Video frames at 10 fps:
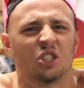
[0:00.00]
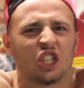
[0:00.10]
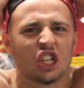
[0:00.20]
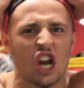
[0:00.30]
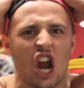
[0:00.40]

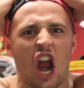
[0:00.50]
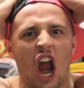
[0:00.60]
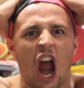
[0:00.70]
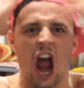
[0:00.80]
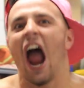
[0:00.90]

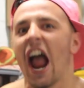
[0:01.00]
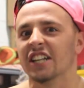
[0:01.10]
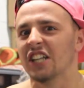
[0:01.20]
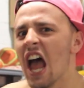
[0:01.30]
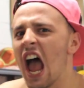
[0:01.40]
Yeah,
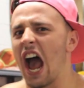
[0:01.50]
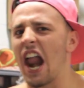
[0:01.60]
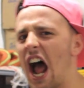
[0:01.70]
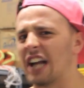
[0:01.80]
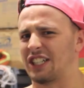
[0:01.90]

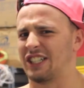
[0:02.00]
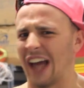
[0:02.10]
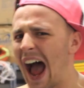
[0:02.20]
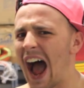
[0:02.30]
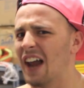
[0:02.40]
and I
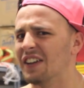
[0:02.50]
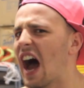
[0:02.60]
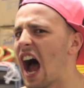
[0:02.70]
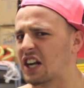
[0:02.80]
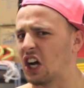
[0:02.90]
stand
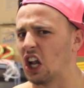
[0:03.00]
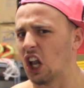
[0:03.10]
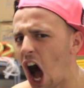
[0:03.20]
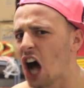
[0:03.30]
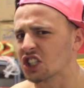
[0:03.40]
a
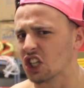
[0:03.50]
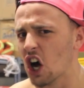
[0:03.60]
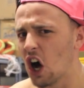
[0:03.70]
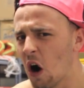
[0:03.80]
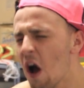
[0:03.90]

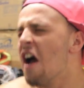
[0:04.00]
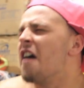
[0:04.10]
colossal